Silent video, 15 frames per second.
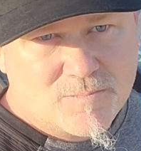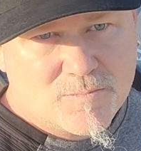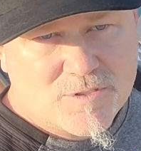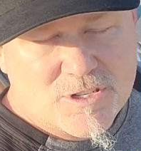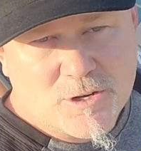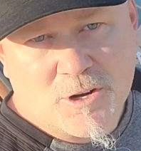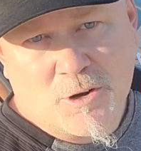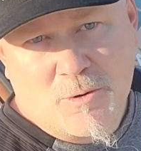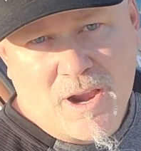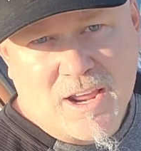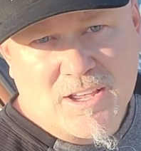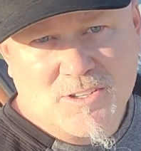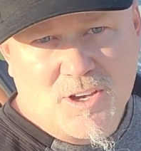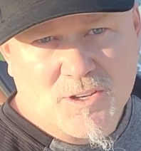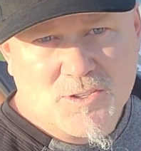steering
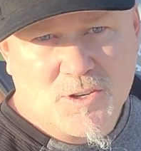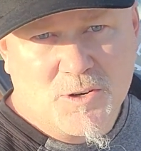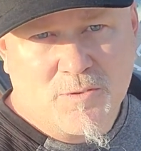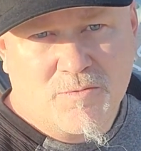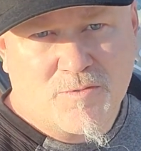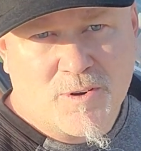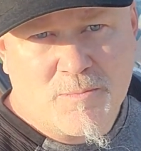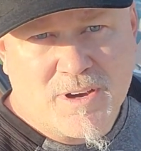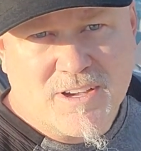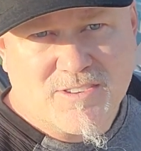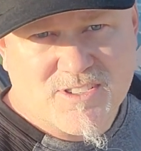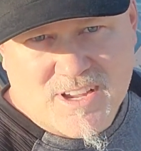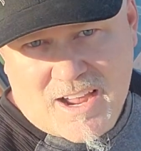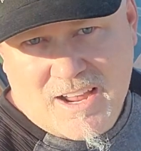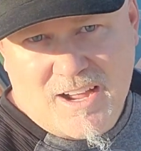rack is also from a
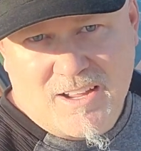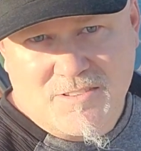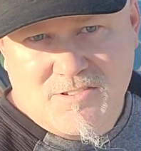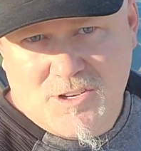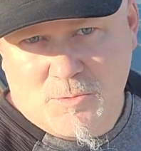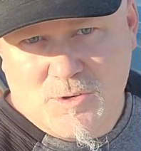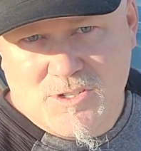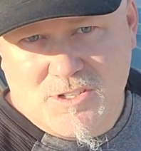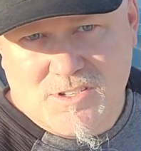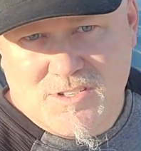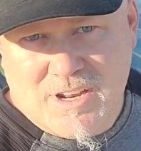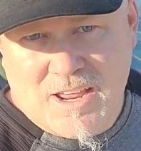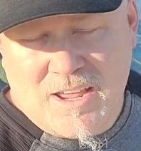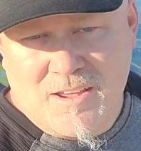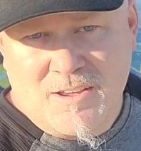Scion, so we're still
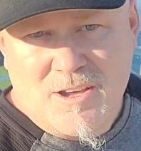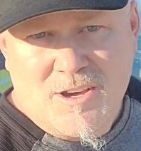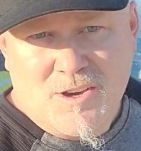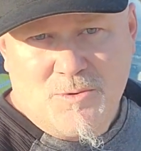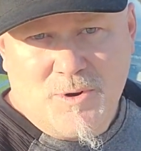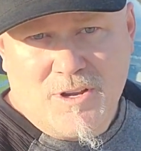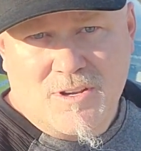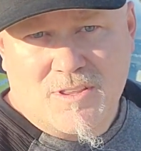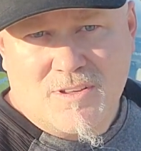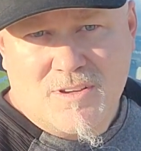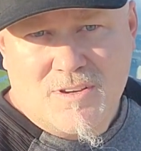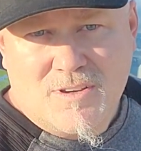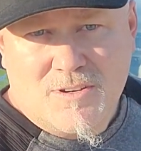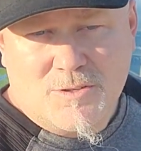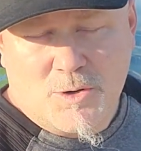staying with
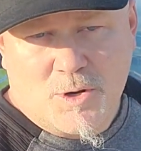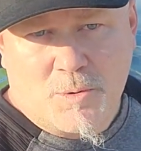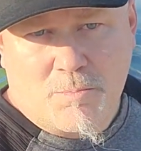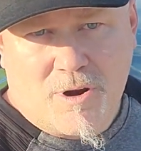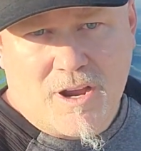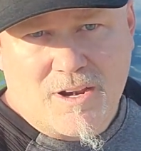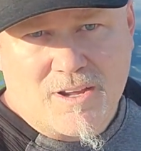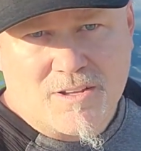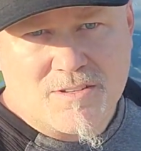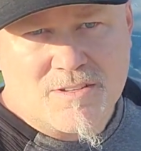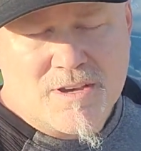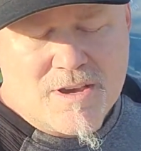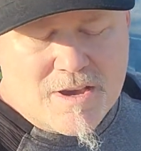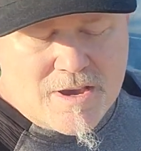Toyota products.